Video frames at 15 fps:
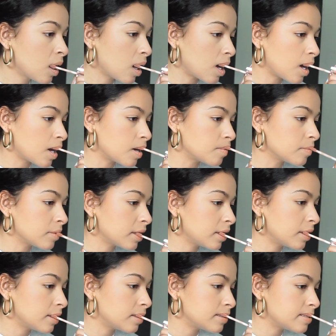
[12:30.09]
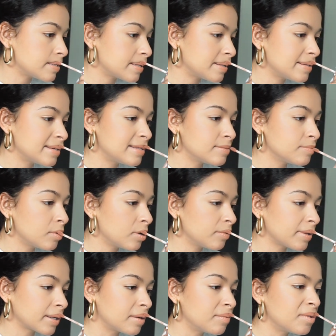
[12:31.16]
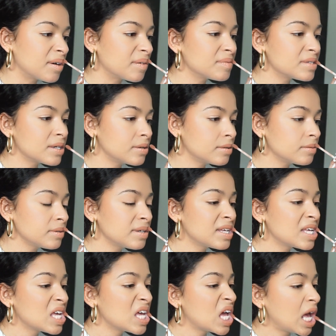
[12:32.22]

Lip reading: It's more of like a warm tone.